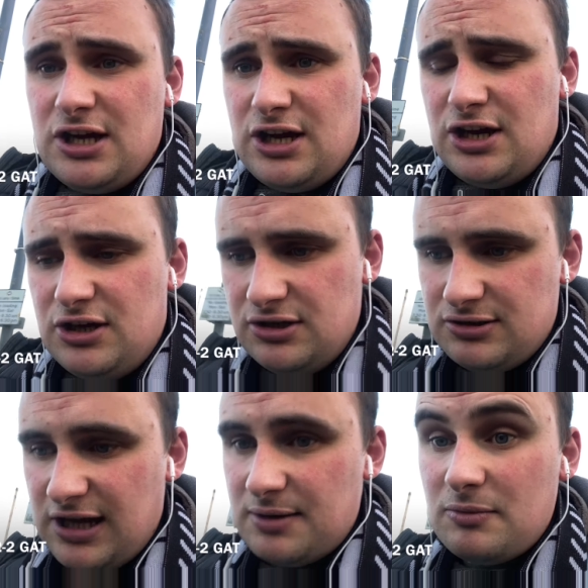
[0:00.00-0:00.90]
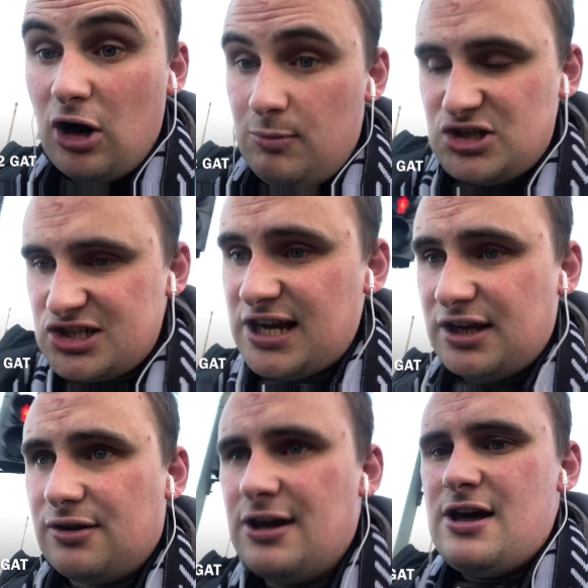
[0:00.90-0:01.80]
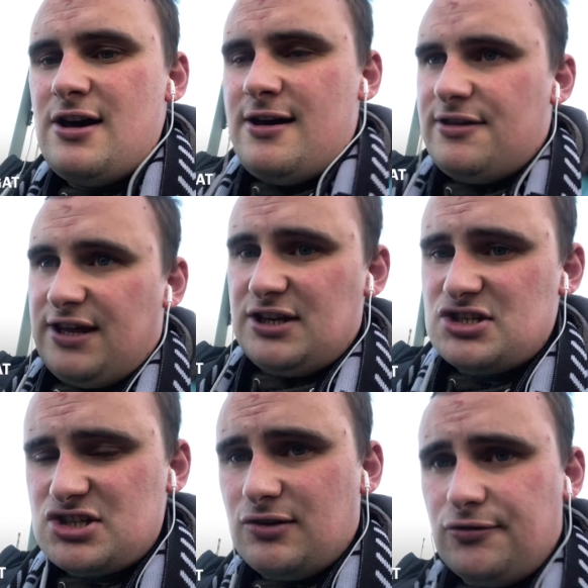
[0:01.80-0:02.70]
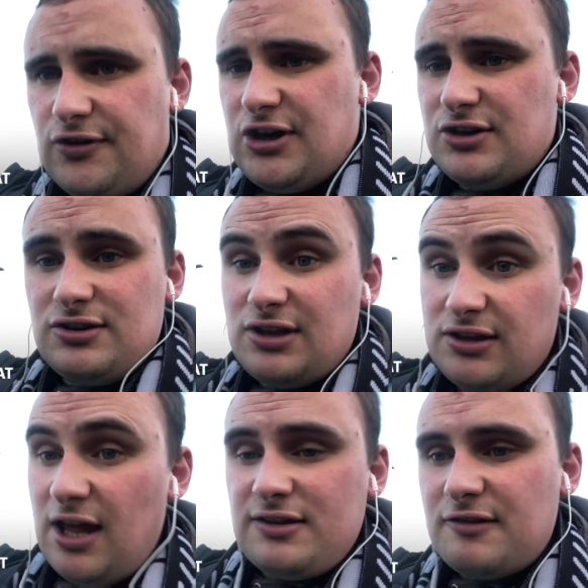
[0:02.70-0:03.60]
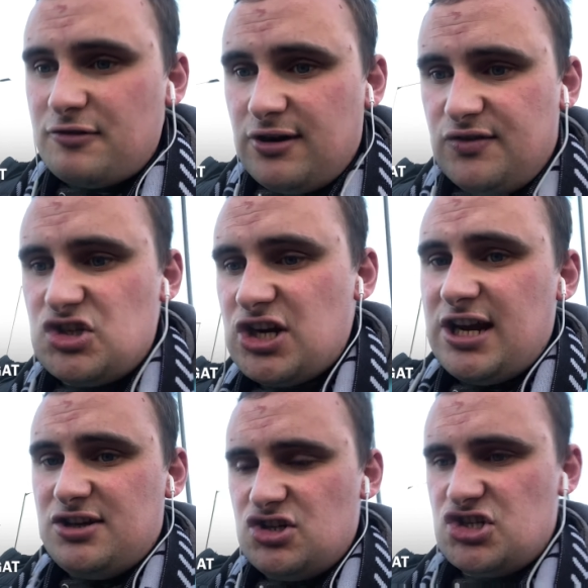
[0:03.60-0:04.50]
uh, like almost like things have uh, never even changed.